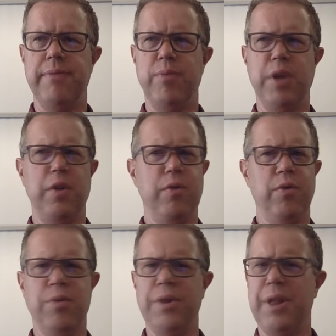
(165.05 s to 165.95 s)
We
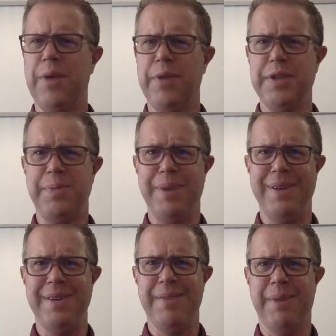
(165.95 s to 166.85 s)
really only
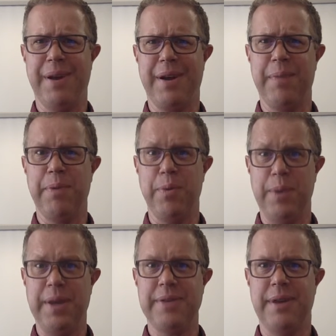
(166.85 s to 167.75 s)
spend about a couple of
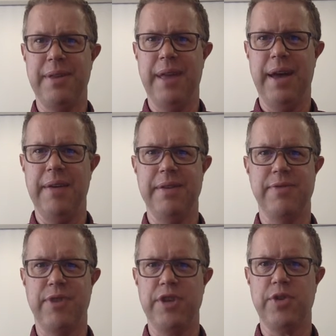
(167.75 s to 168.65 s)
weeks on that. It's
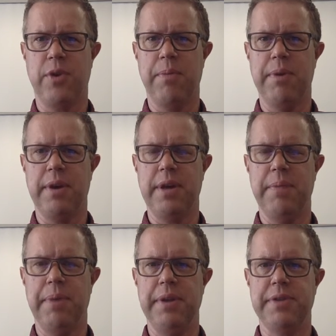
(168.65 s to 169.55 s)
a very short book,
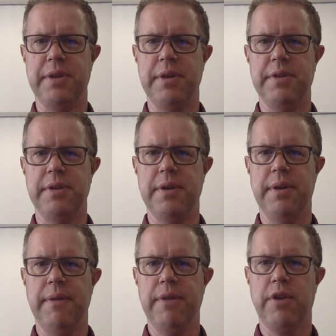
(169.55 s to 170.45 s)
but it's a
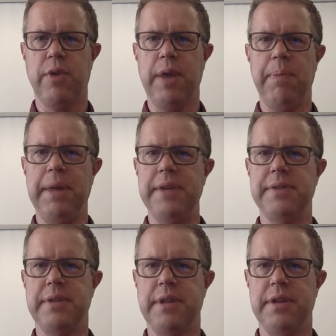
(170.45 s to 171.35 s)
great piece
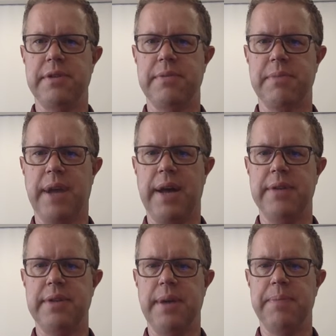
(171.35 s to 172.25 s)
to teach some
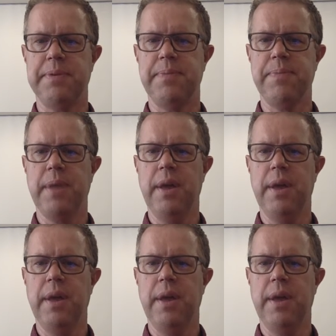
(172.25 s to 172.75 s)
concepts.